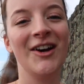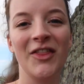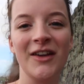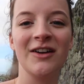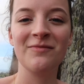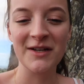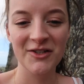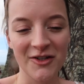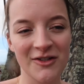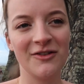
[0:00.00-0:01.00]
I think I've
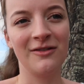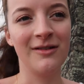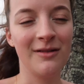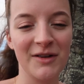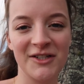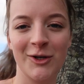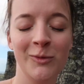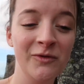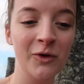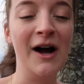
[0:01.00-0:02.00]
mentioned on my
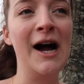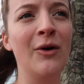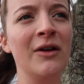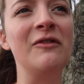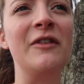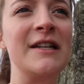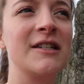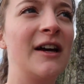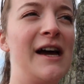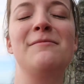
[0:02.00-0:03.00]
channel before how
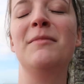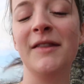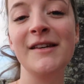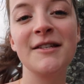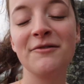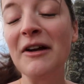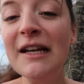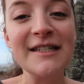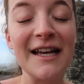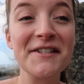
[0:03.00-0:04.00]
unfit I am, and this
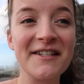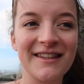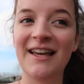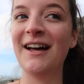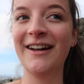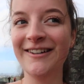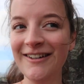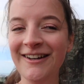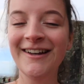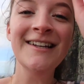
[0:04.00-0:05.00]
really tested
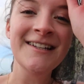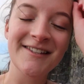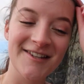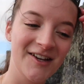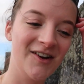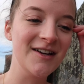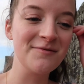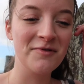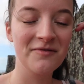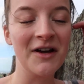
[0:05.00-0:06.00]
that. So I
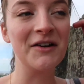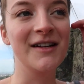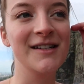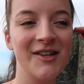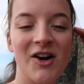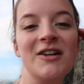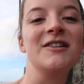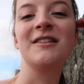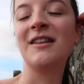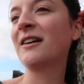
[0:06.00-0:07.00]
am very
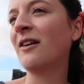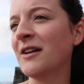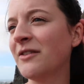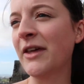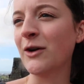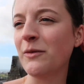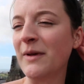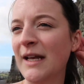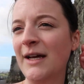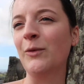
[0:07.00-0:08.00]
tired, and that kind of killed
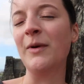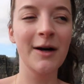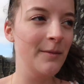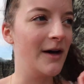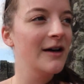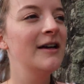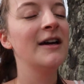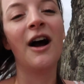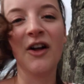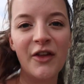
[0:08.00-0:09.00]
me a little bit, but
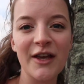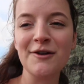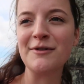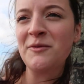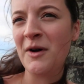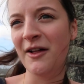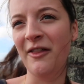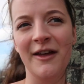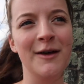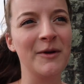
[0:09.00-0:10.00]
I think it was
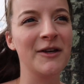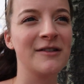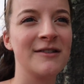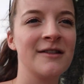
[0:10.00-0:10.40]
worth it because